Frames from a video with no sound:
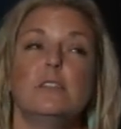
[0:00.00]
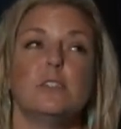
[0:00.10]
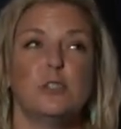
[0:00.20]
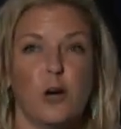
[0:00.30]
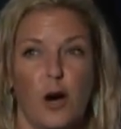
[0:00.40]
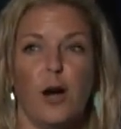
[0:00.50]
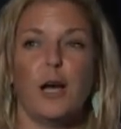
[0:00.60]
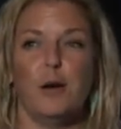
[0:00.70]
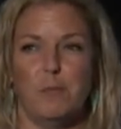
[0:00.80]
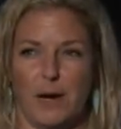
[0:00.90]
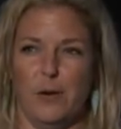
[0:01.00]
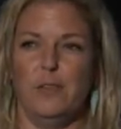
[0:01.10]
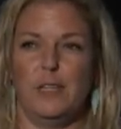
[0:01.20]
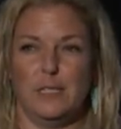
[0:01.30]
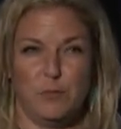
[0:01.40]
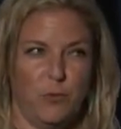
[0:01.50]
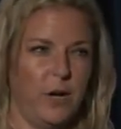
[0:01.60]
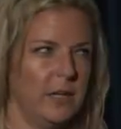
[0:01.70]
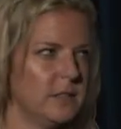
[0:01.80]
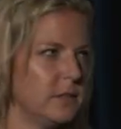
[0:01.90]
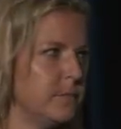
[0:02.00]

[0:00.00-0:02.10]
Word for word: to talk about these points?